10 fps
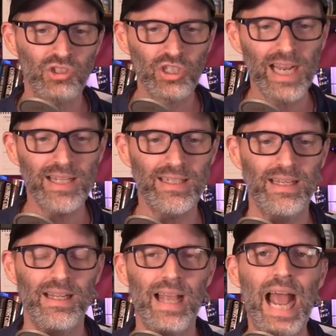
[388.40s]
Uh, Shannon,
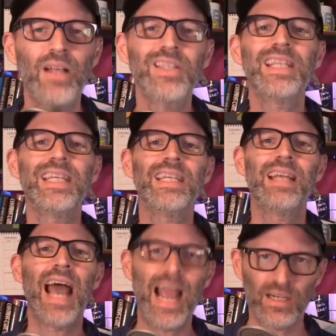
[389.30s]
how's
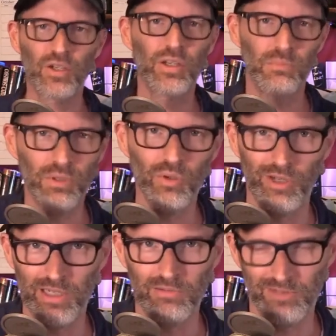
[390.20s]
the hacker
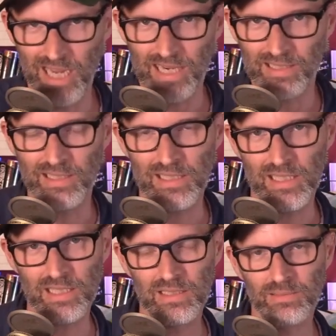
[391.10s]
community reacting to
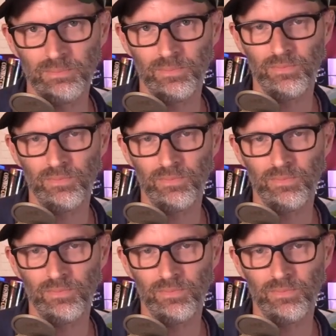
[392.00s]
this?